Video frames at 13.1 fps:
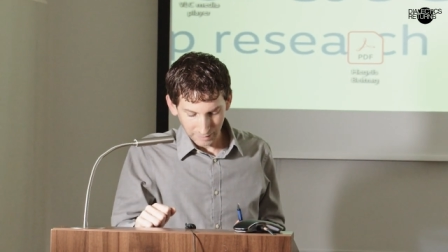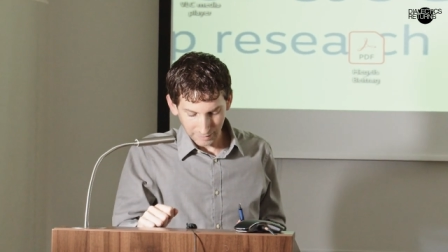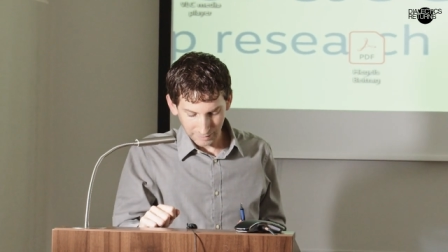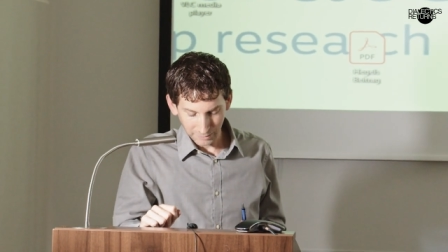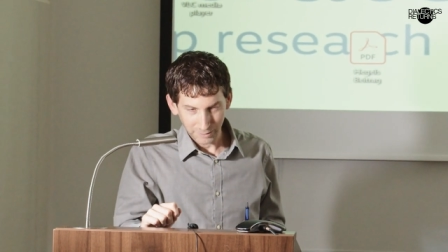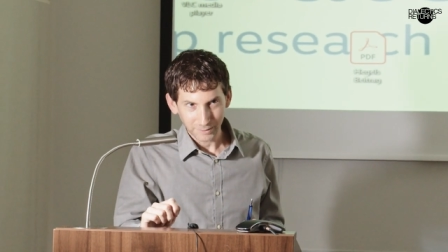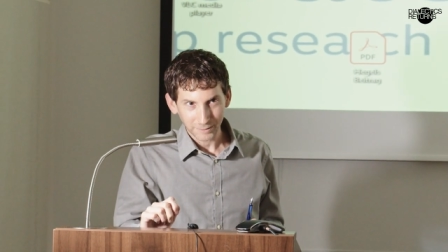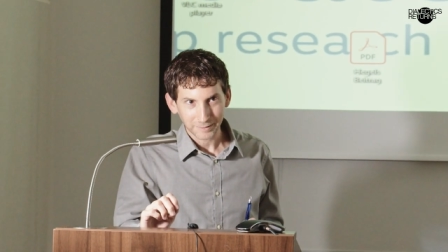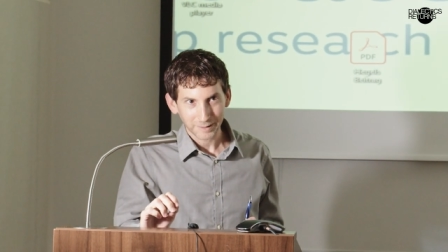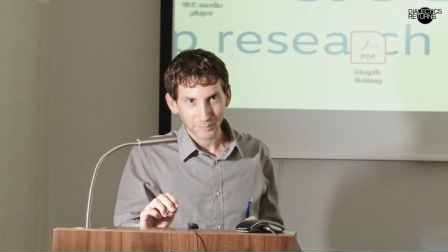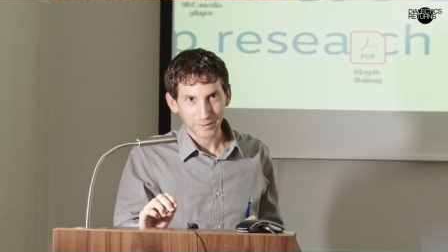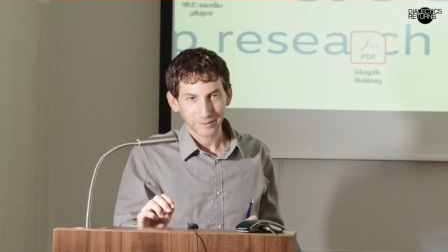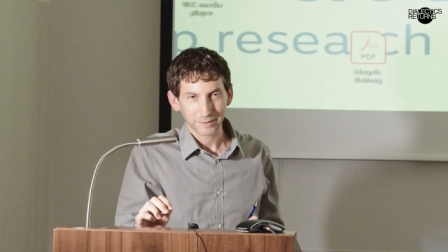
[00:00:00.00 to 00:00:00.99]
Adorno
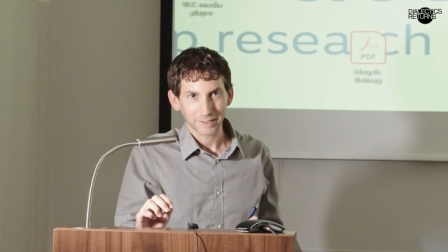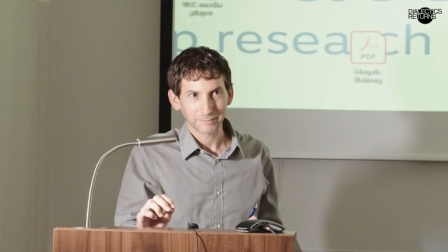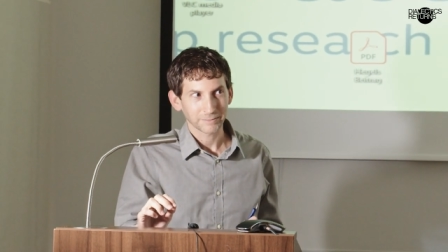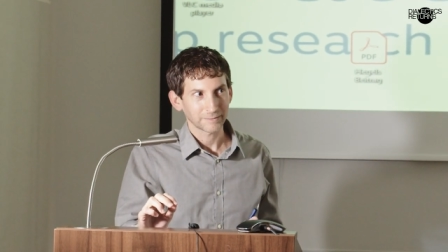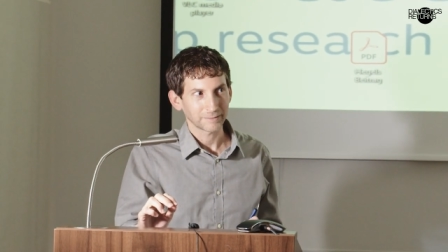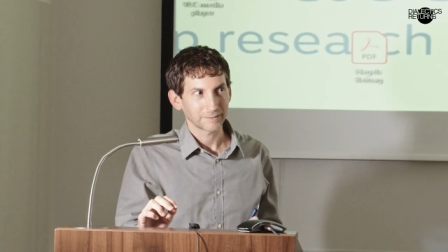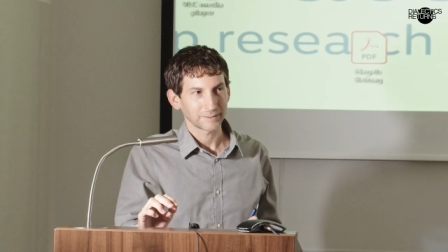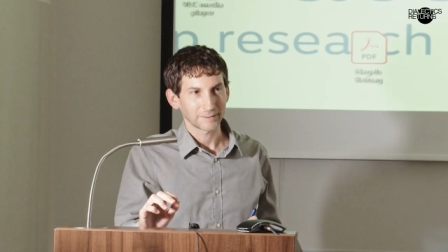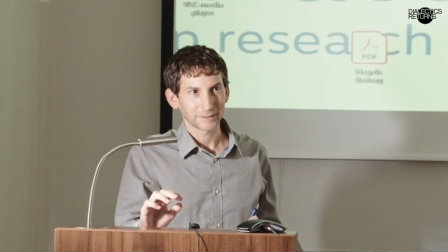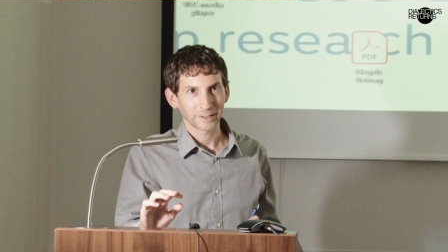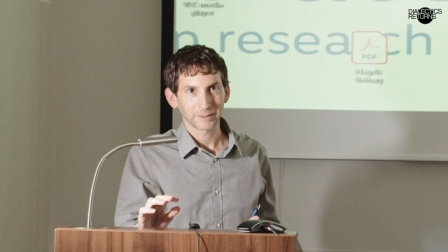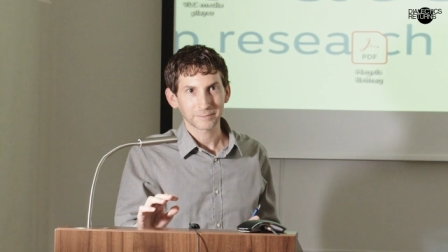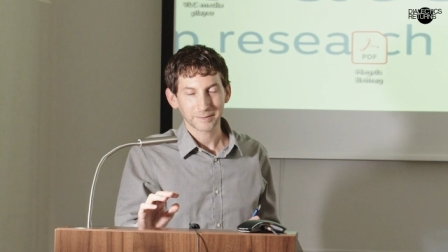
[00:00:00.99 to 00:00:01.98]
seems to have
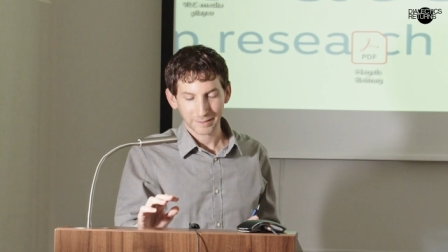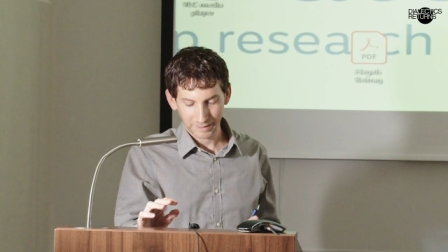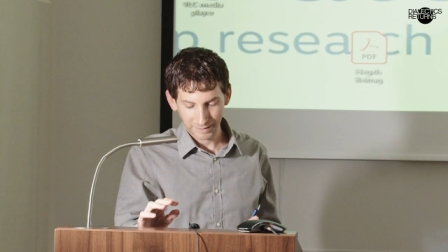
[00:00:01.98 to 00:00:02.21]
loved